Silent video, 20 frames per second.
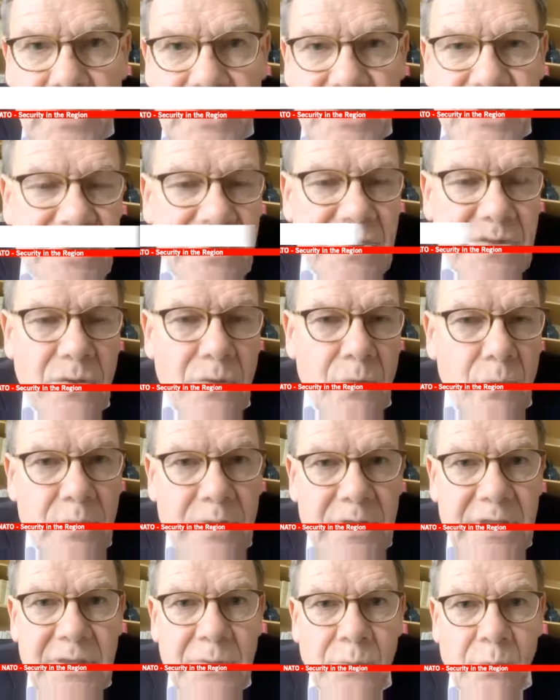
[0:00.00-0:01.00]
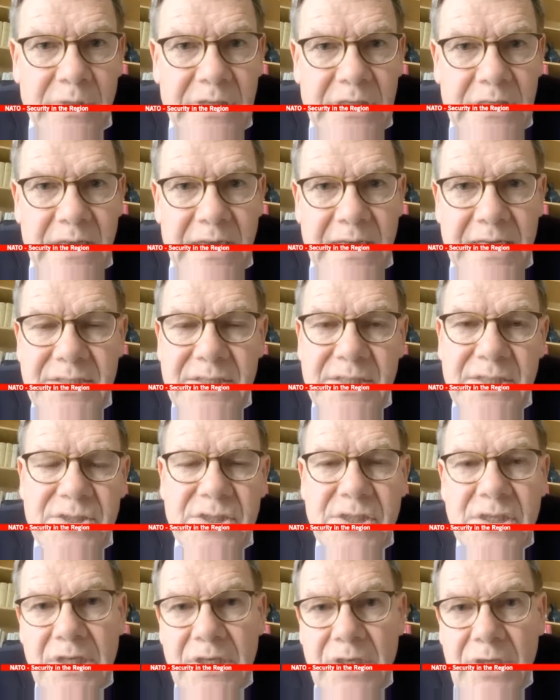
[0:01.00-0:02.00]
which is only
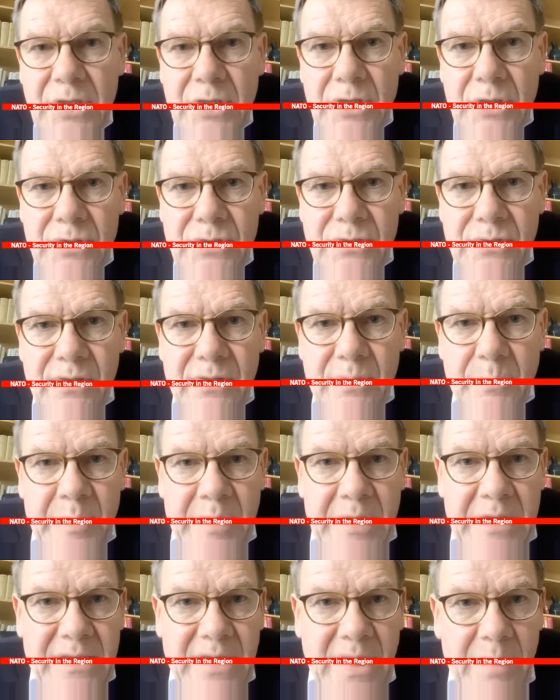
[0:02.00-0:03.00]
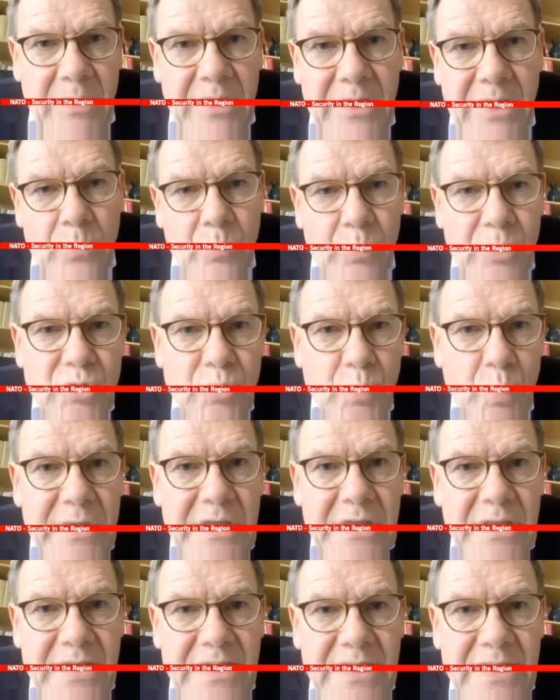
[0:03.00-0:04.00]
related to the pandemic in which
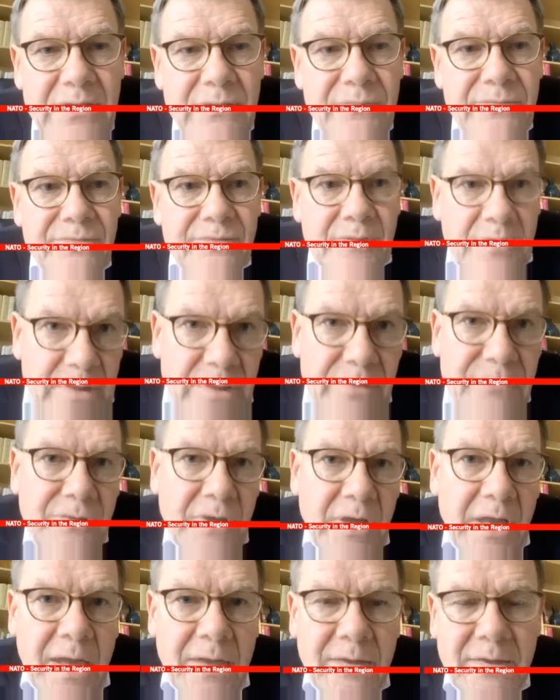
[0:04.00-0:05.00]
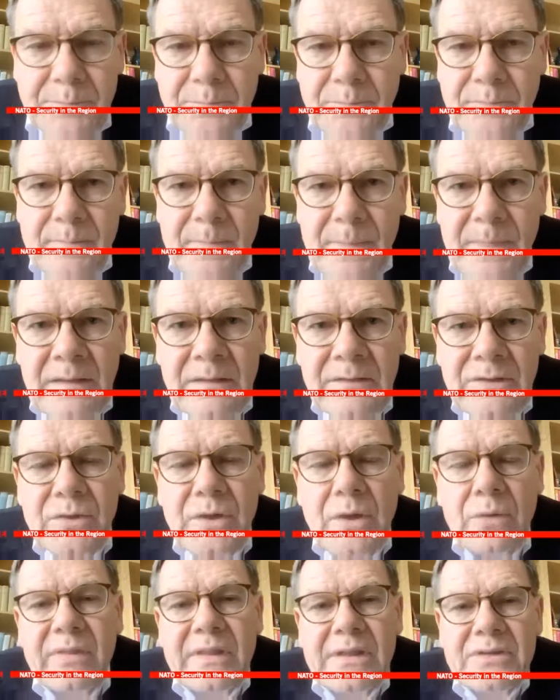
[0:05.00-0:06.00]
we live. And
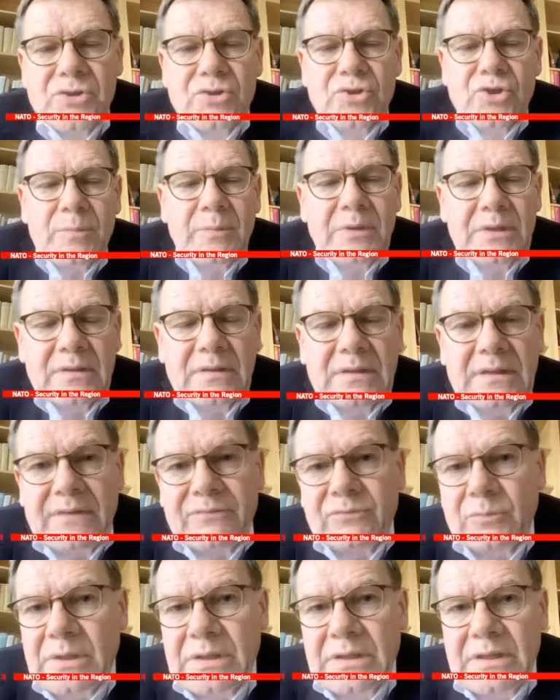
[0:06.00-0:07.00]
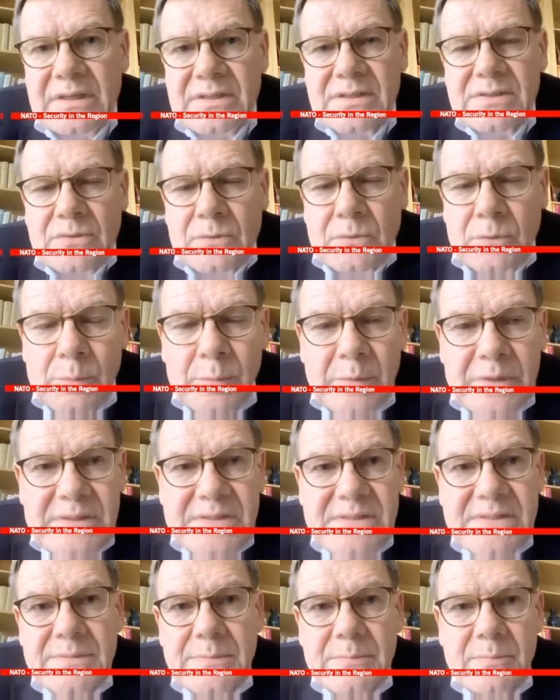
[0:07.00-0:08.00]
you know that the German government has
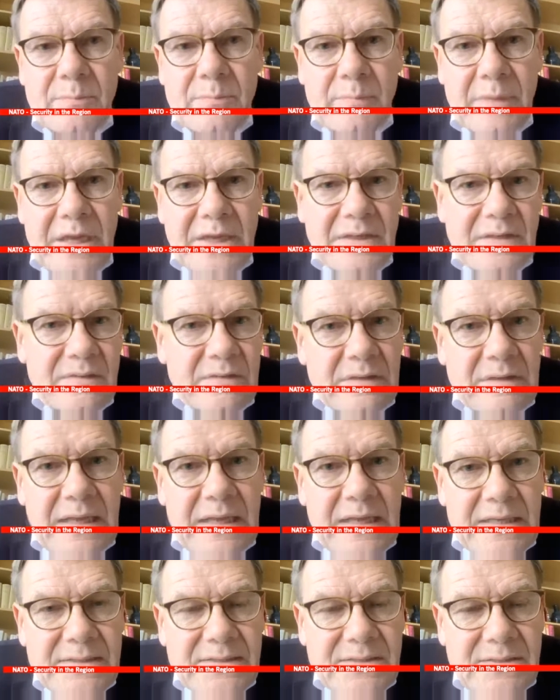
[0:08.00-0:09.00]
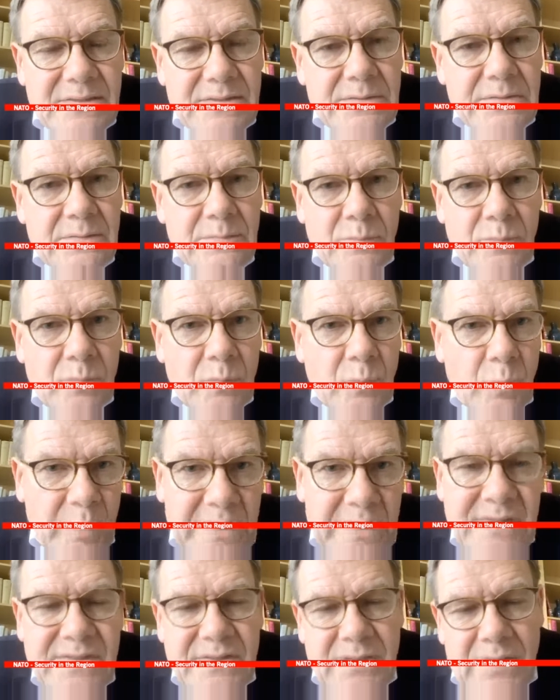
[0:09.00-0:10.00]
always made in the last
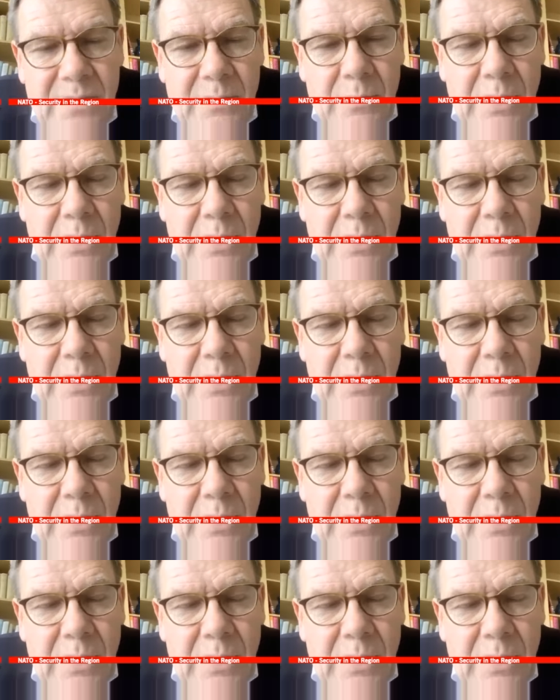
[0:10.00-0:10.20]
weeks